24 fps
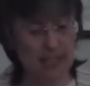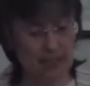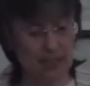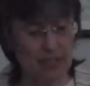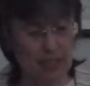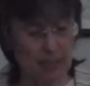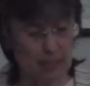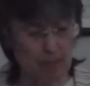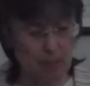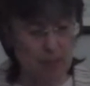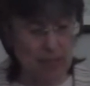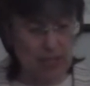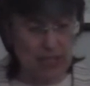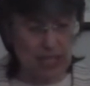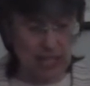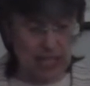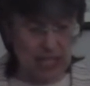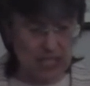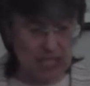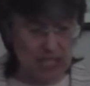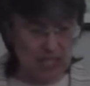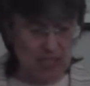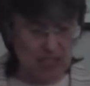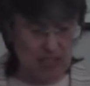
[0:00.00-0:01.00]
in the
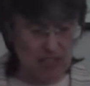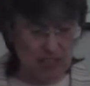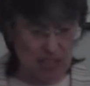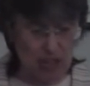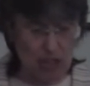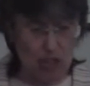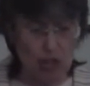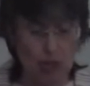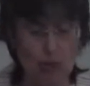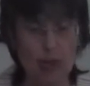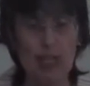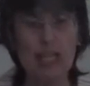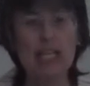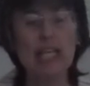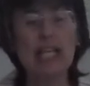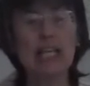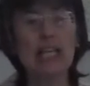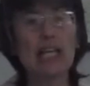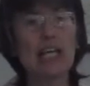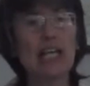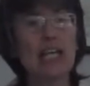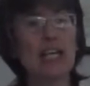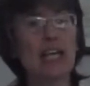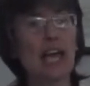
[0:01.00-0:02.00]
mid-19th century,
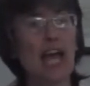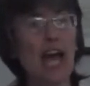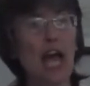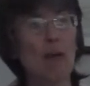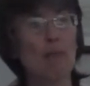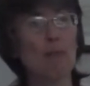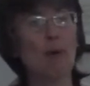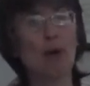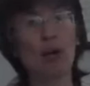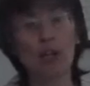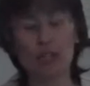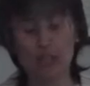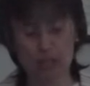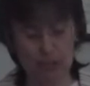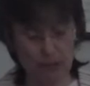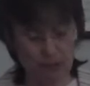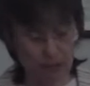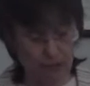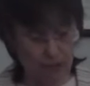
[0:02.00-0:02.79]
market